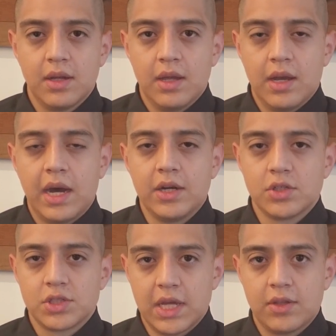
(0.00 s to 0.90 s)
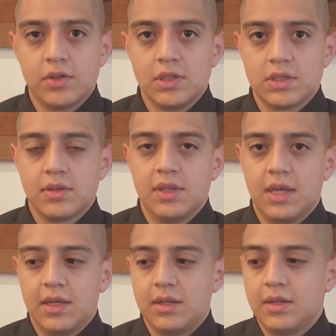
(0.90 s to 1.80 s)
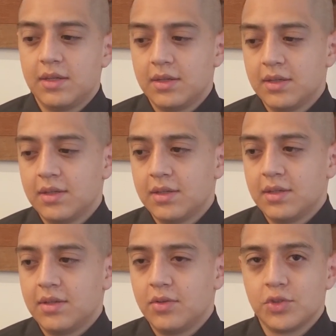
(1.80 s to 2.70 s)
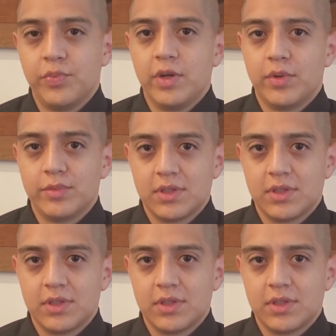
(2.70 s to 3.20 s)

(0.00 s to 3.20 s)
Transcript: higher salaries than those minimums.